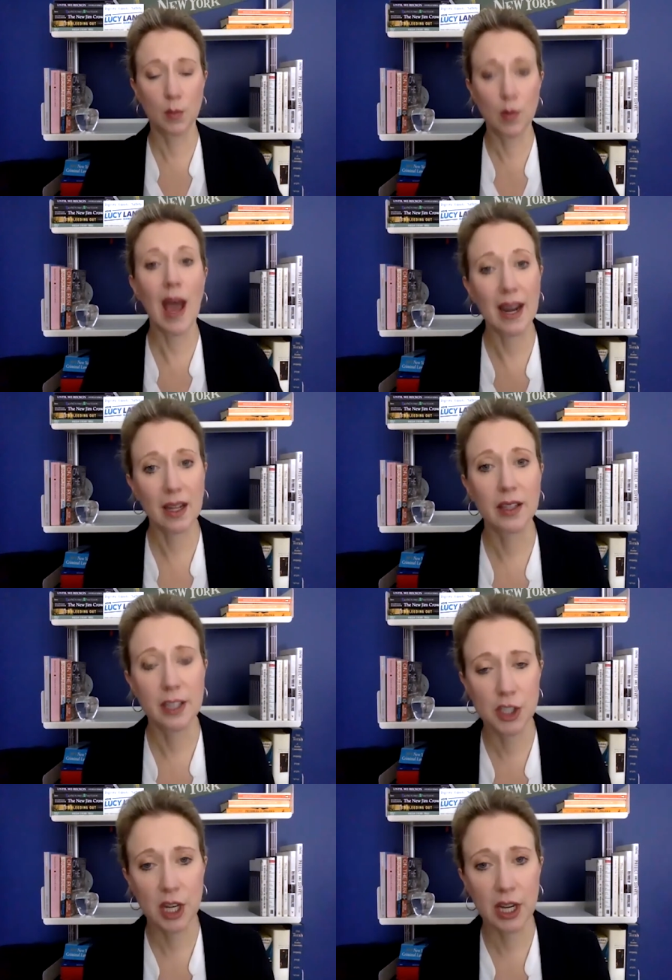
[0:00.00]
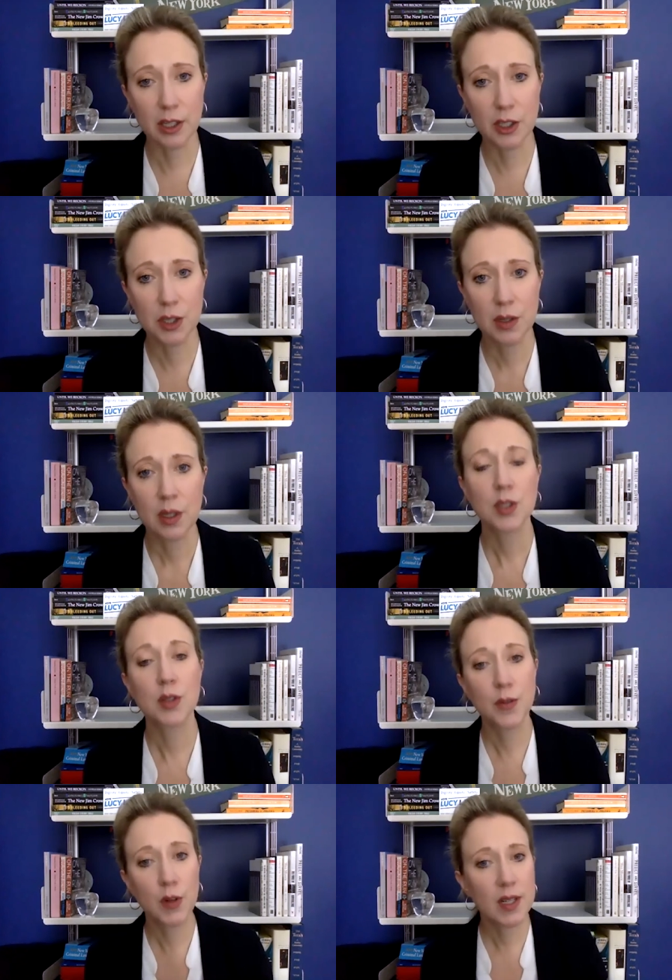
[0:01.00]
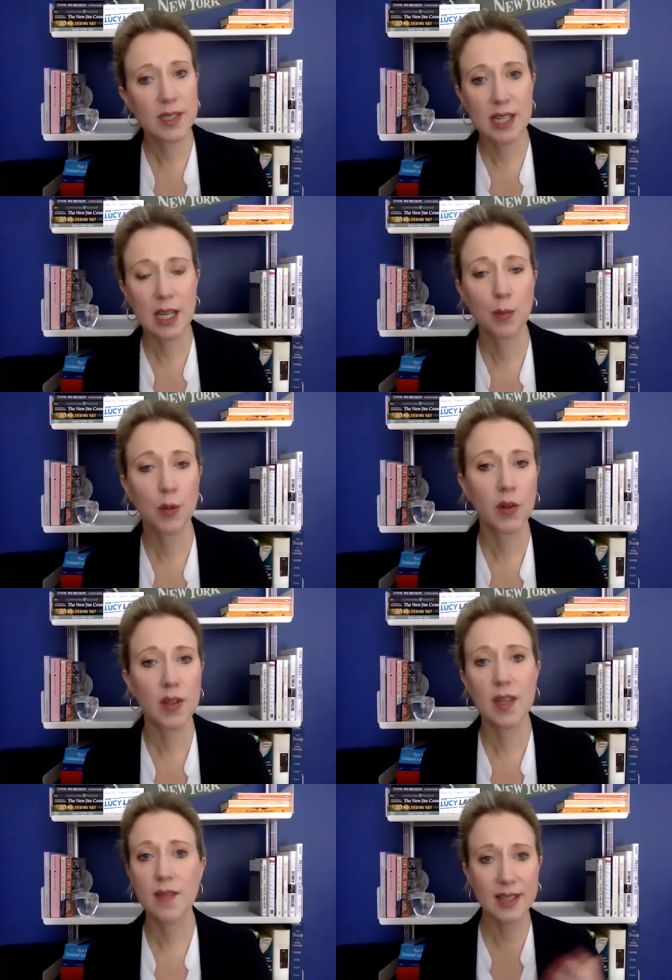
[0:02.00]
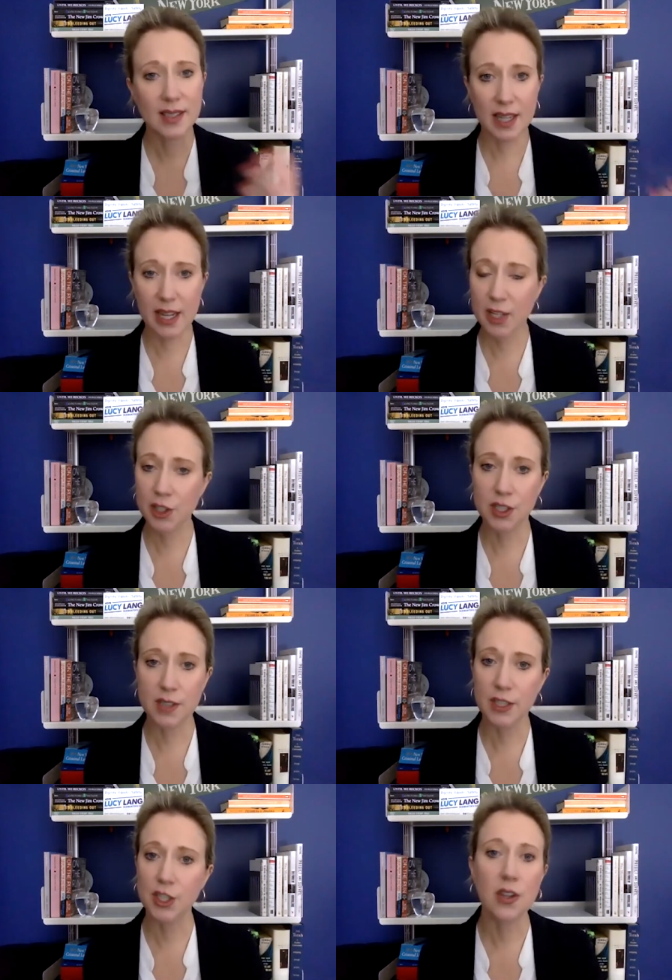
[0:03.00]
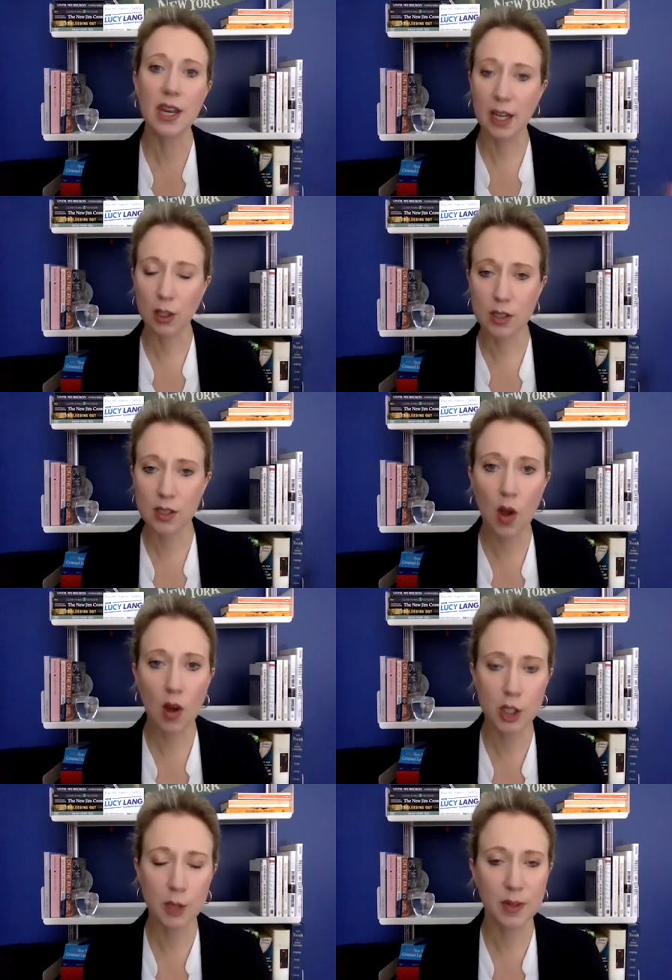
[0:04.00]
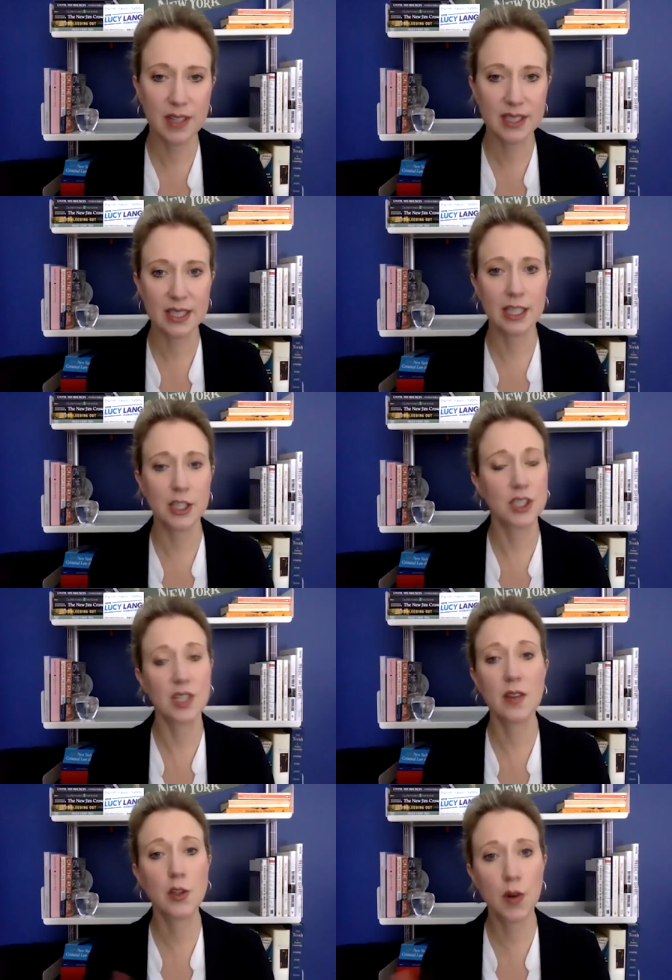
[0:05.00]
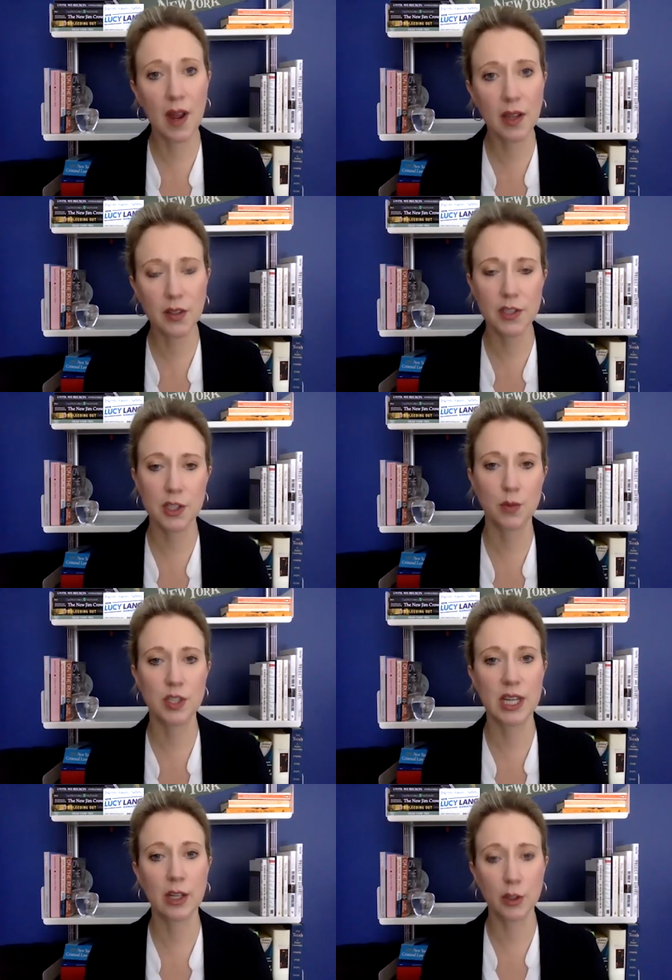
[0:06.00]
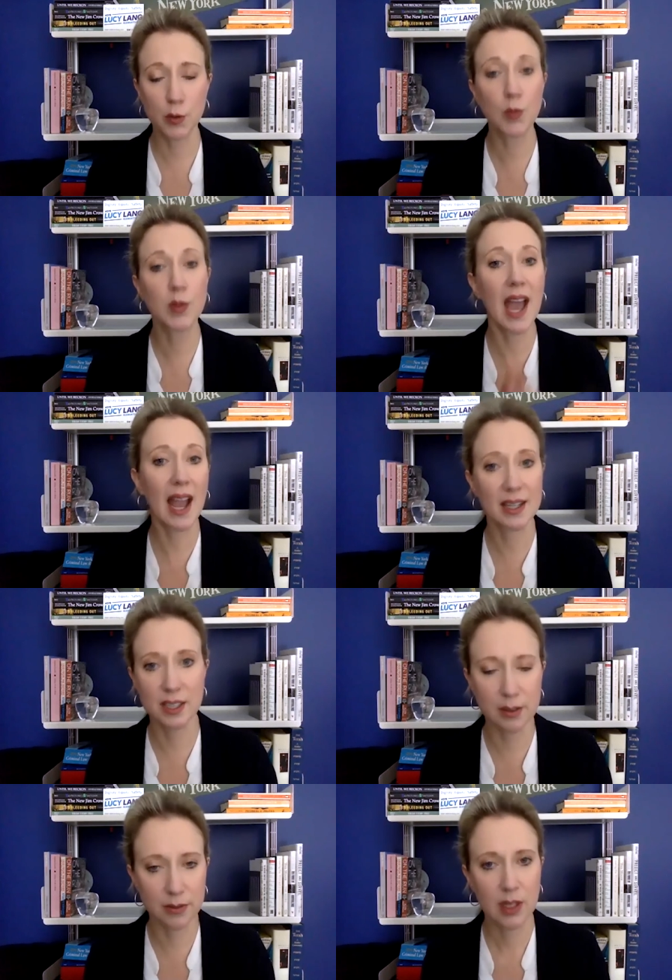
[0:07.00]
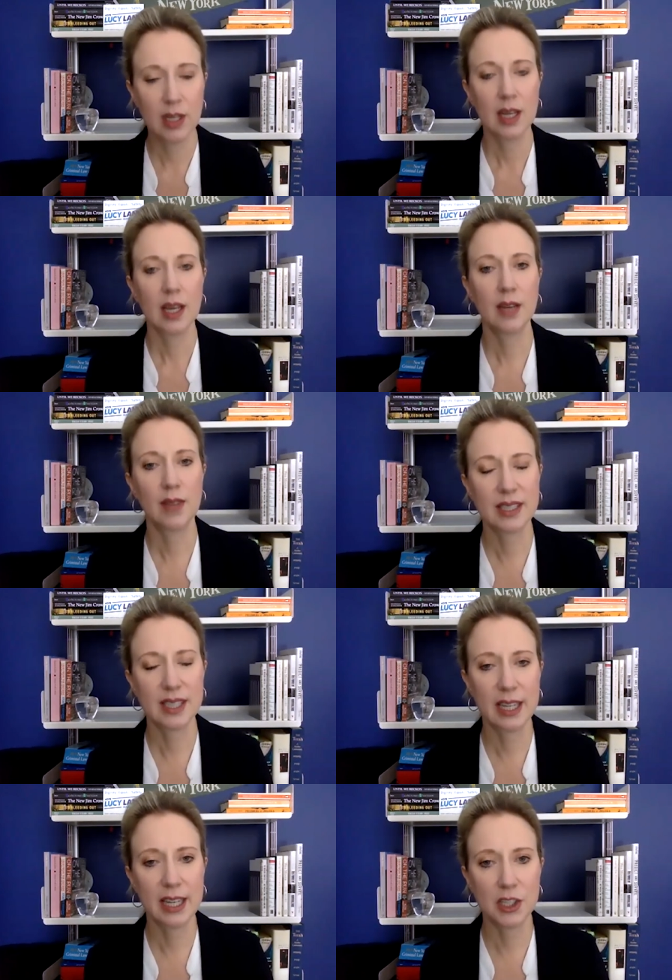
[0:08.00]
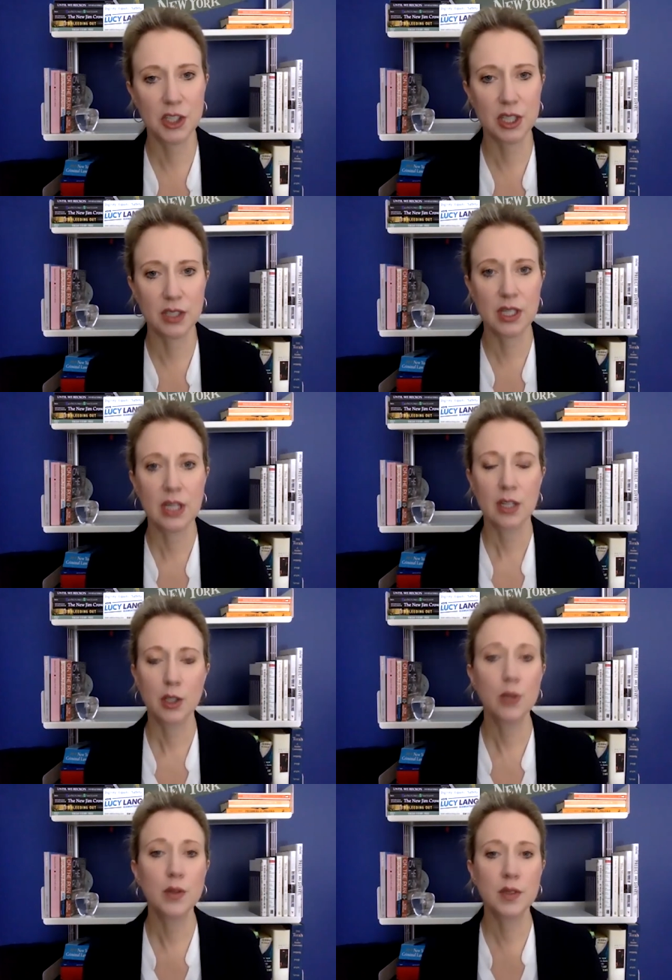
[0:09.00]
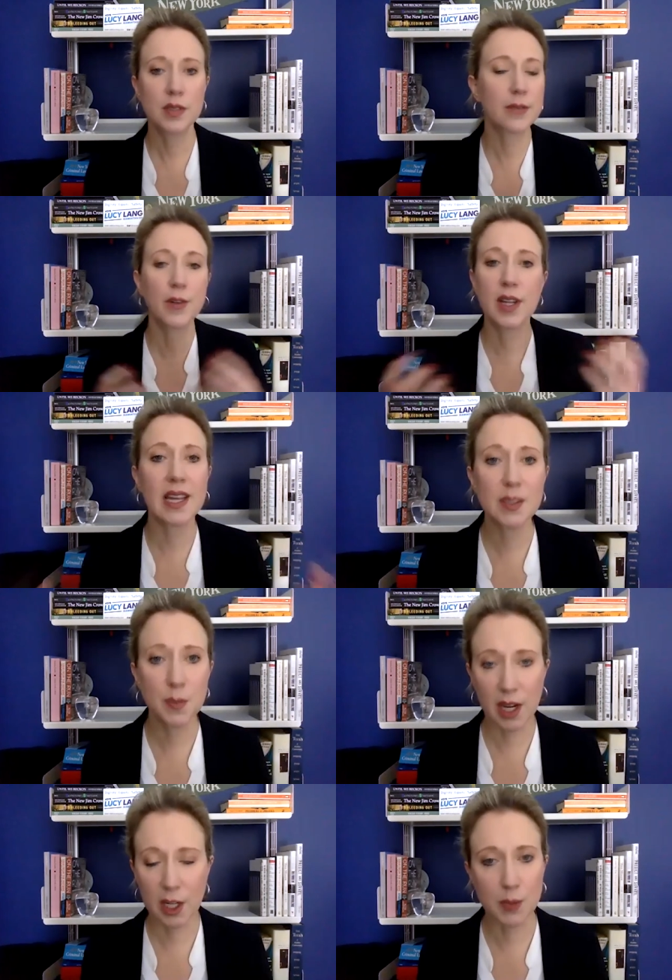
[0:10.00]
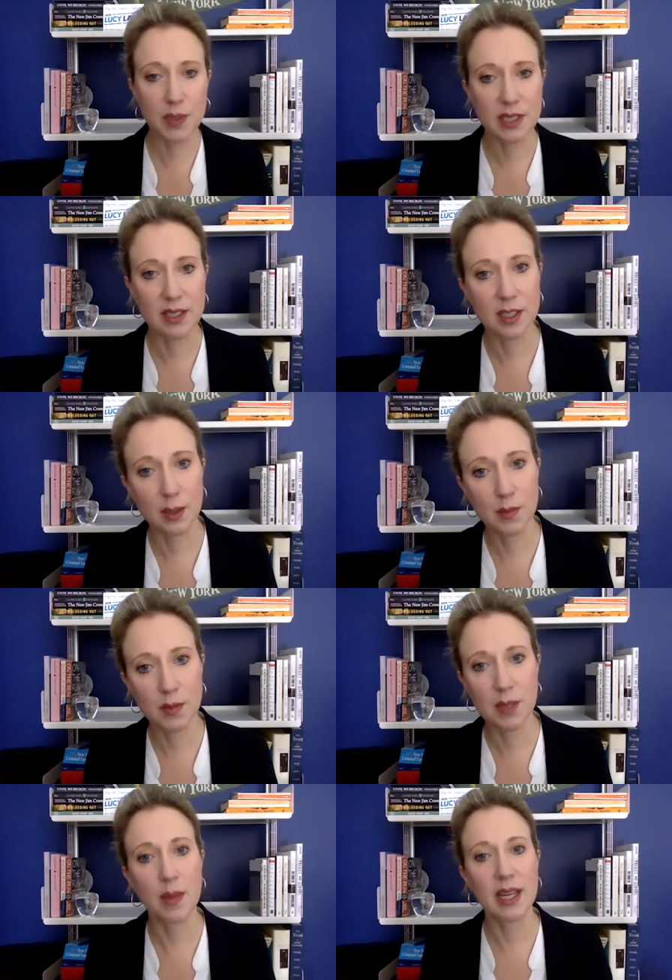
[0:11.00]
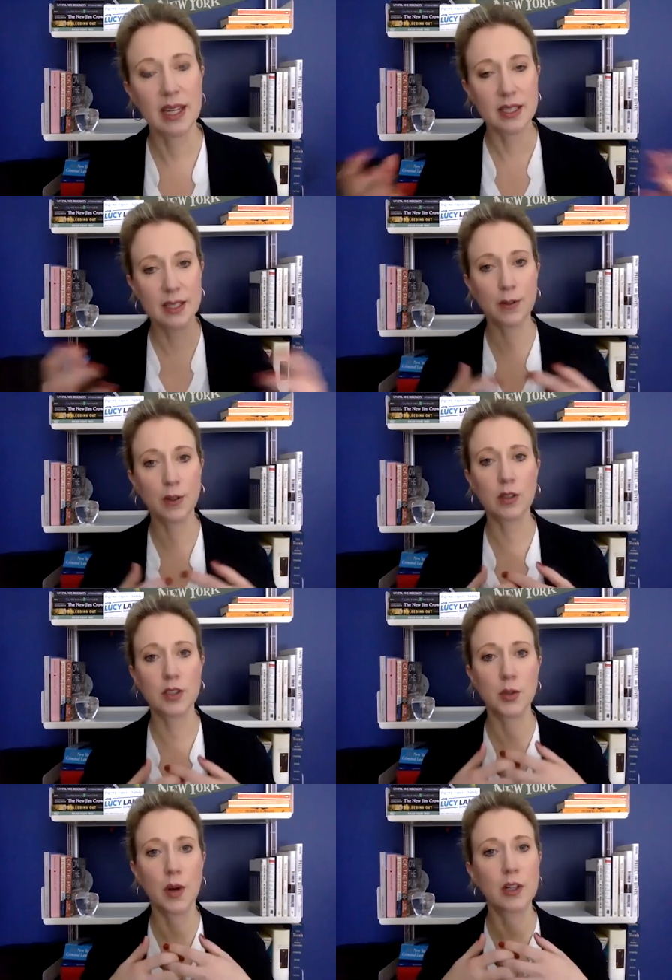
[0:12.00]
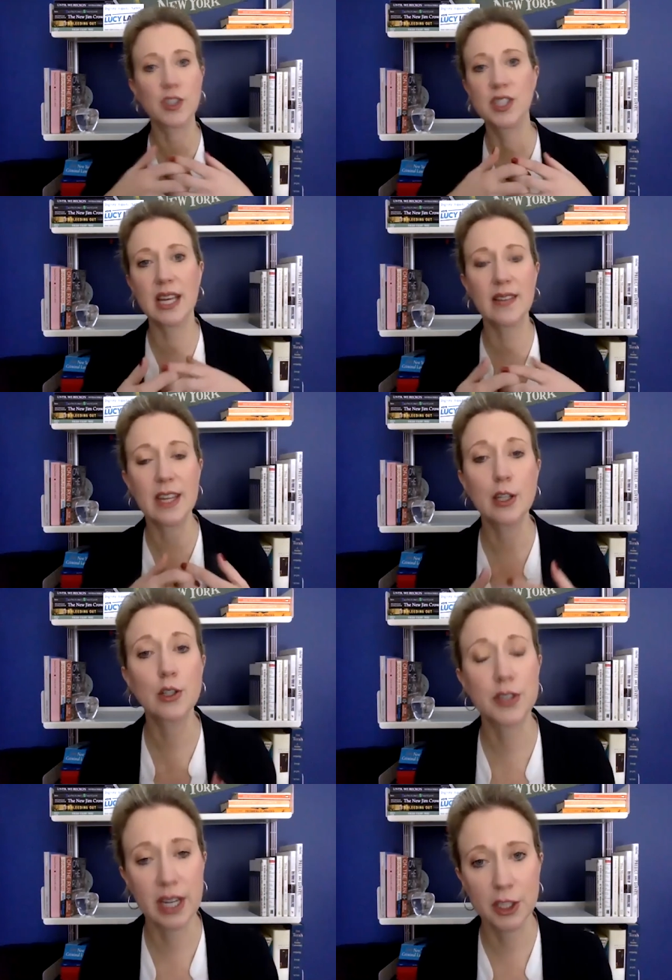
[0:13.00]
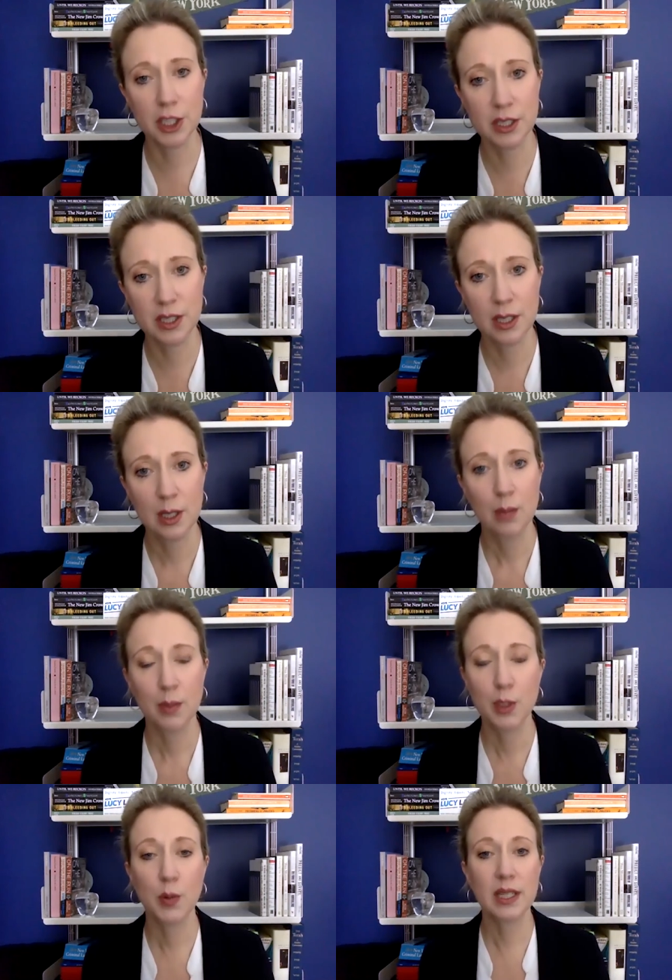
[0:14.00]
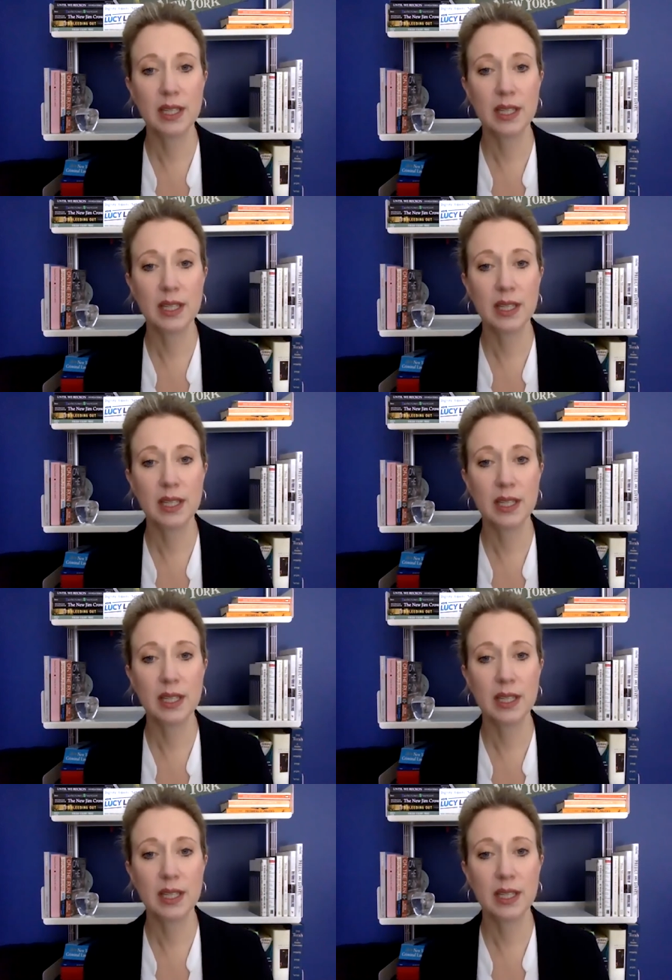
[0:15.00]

radically change. So for example, the investigations division that handles long-term investigations and the trial division, which handles reactive investigations, use different case management systems that make it difficult to understand the intersections between